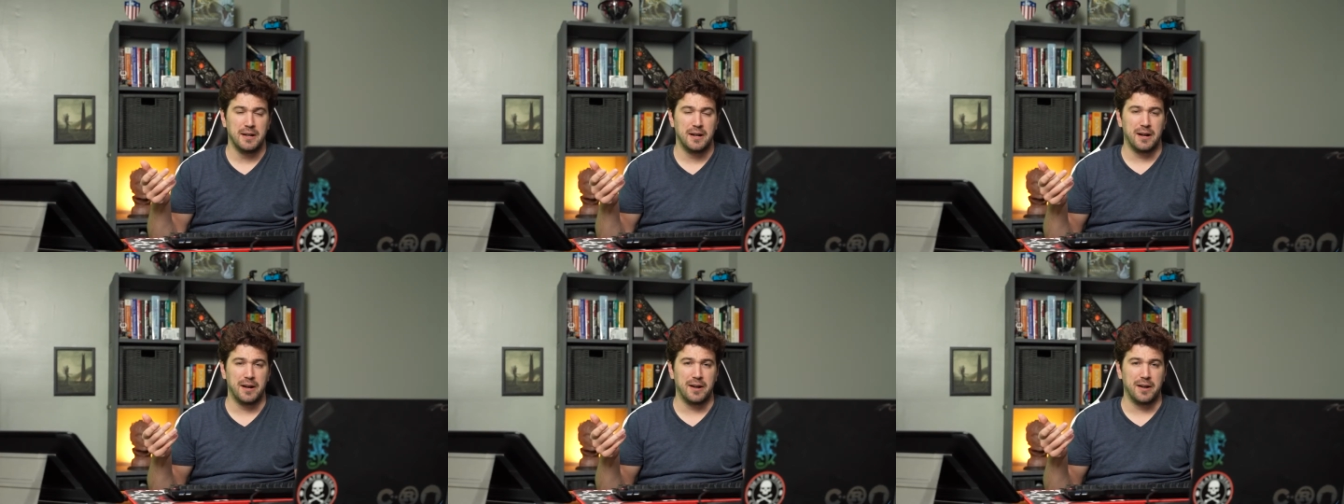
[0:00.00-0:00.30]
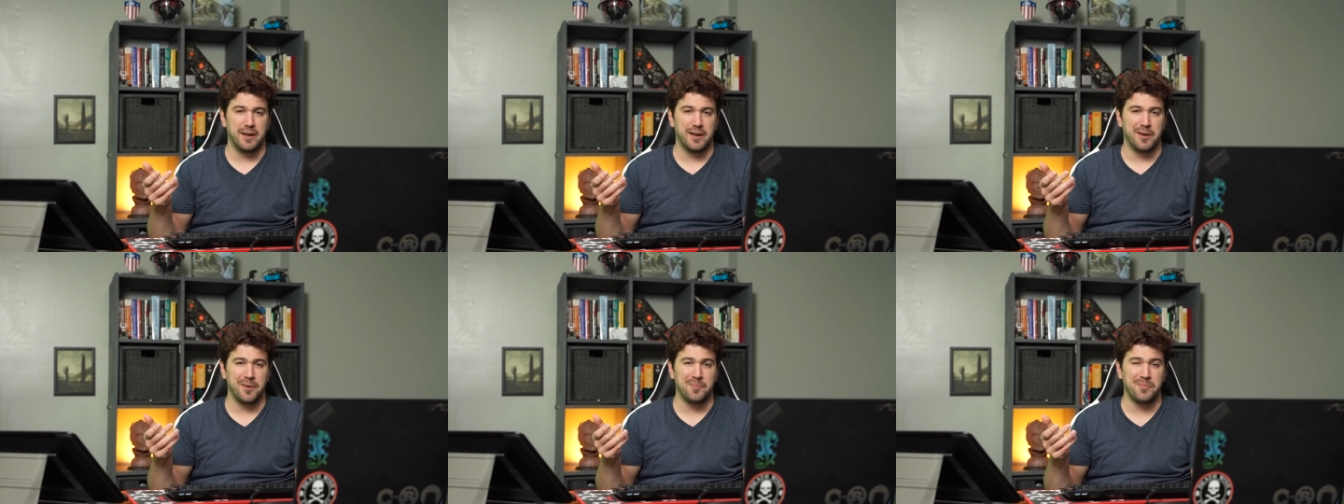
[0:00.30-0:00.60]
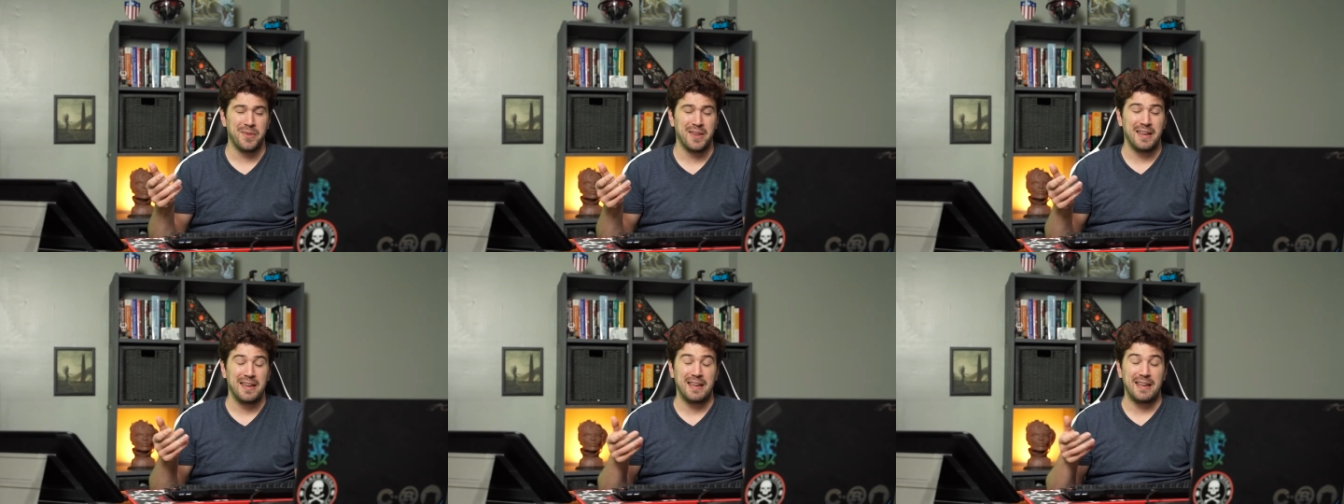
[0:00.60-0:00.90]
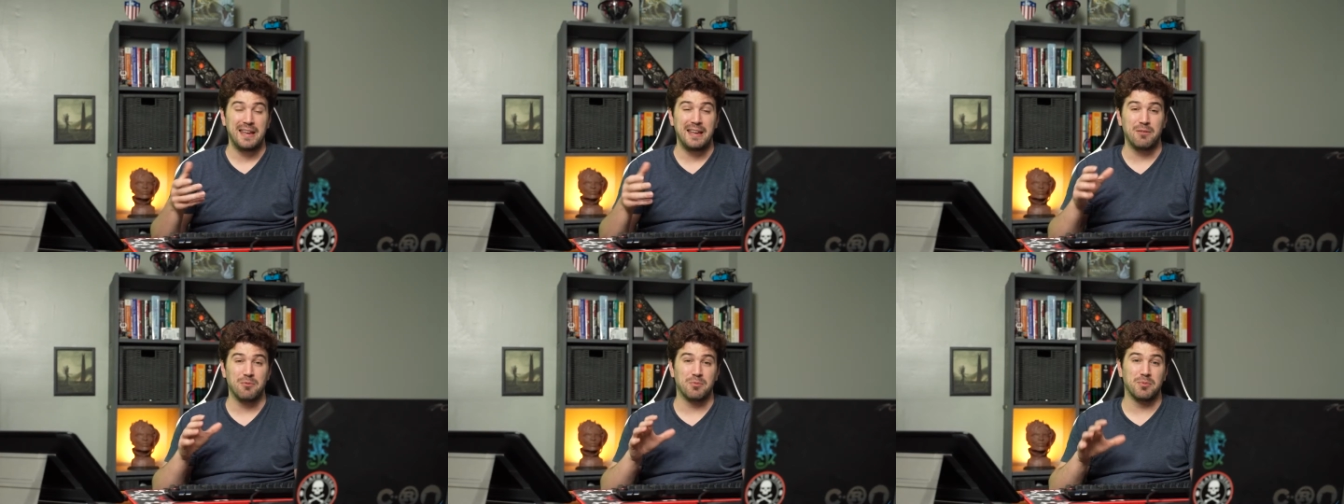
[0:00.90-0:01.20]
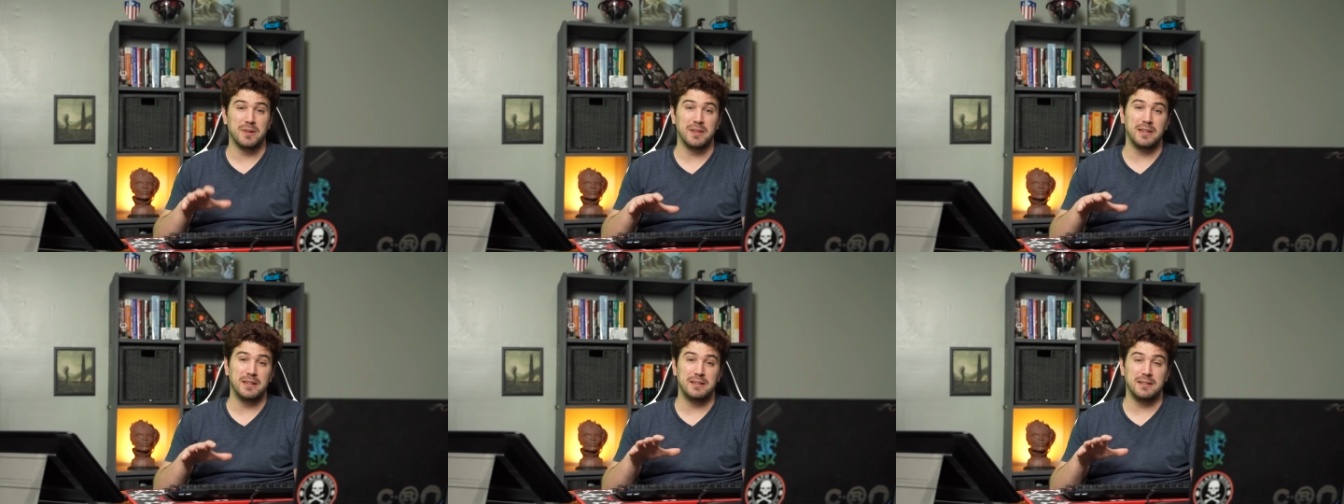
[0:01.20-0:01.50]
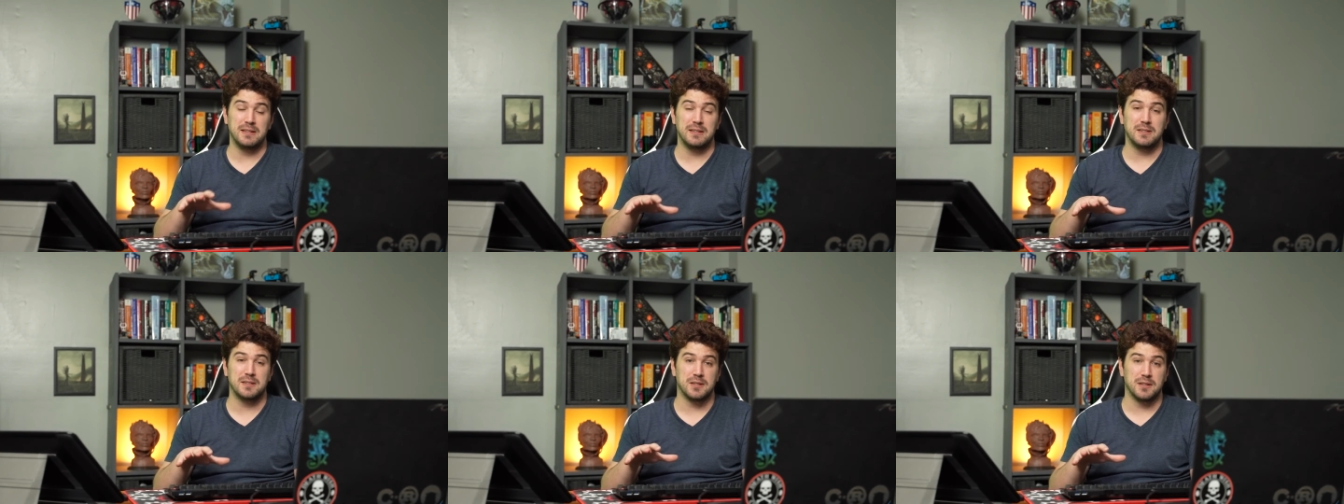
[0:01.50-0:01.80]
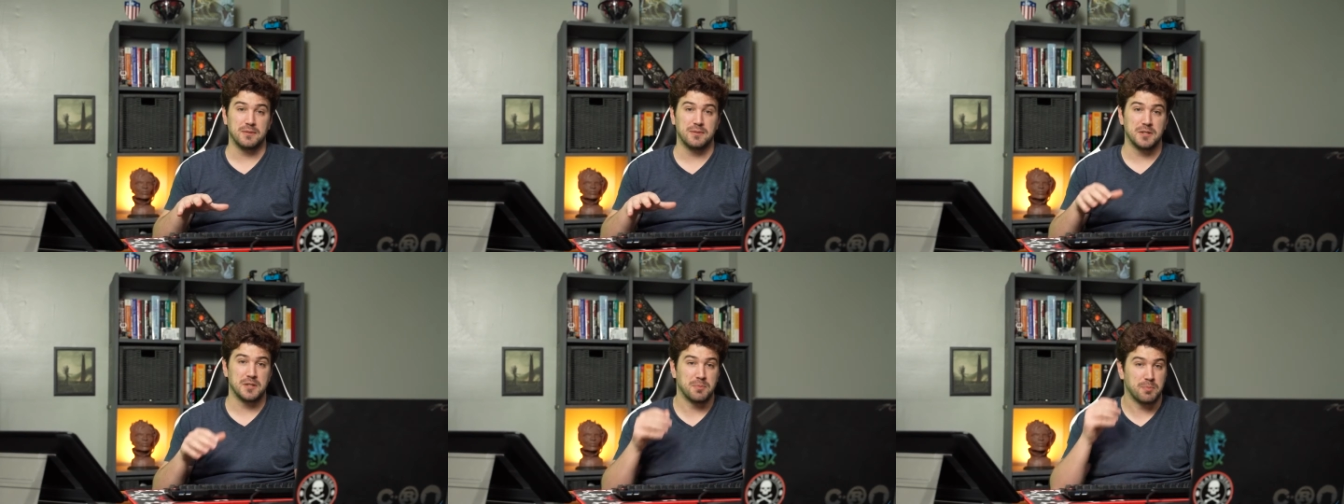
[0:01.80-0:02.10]
Um, it really did
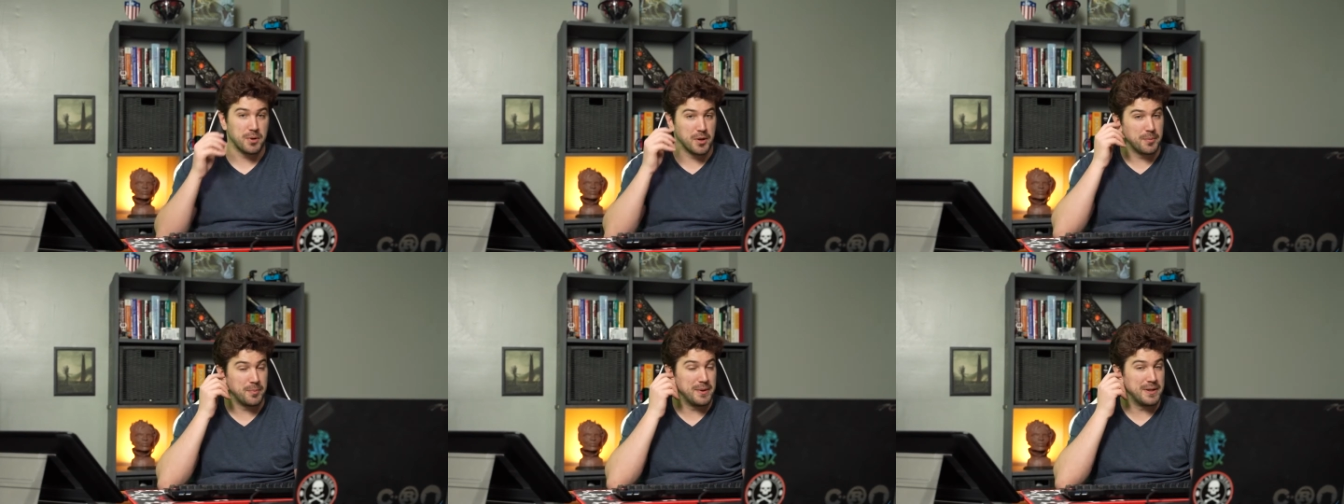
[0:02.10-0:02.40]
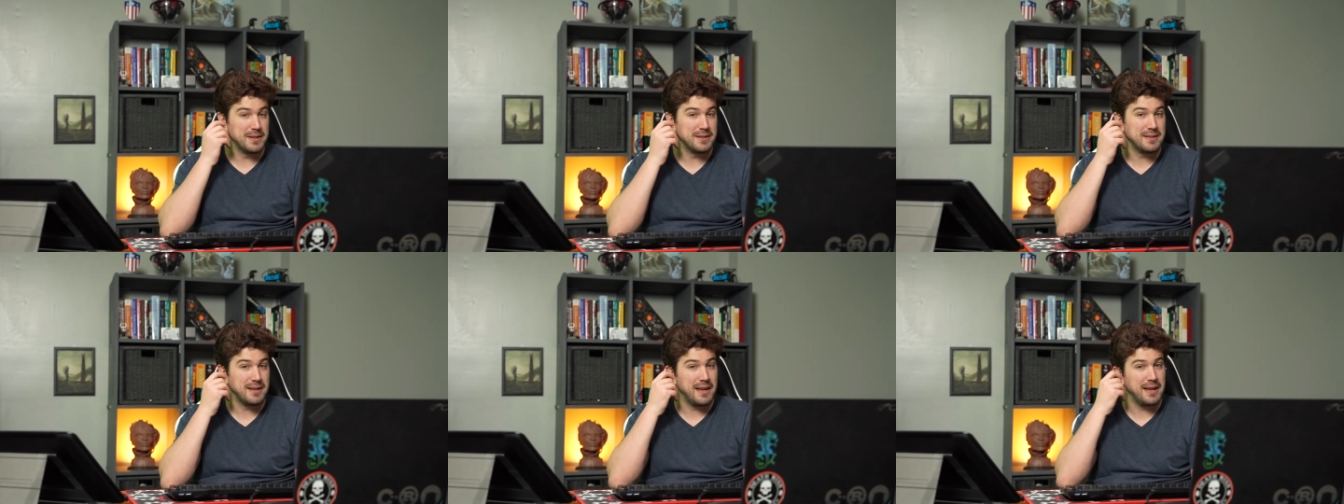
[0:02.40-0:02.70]
serve its purpose